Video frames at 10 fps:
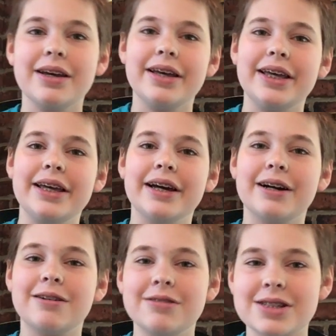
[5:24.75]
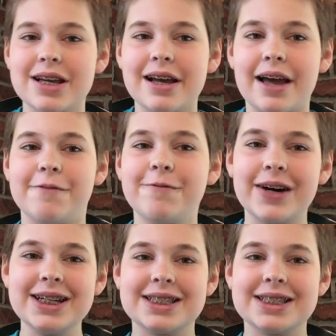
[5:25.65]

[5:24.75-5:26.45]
he goes and fights